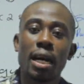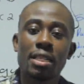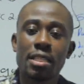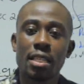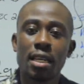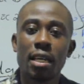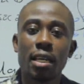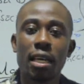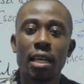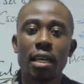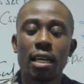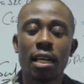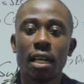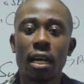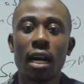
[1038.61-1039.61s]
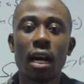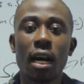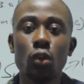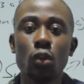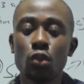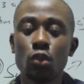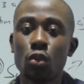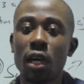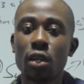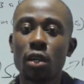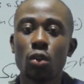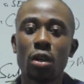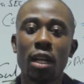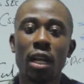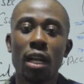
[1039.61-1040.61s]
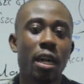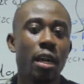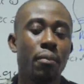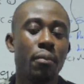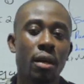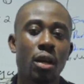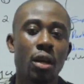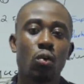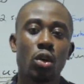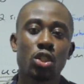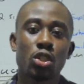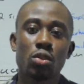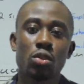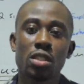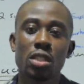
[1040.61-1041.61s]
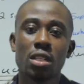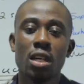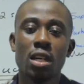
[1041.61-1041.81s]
say like how to handle MA questions,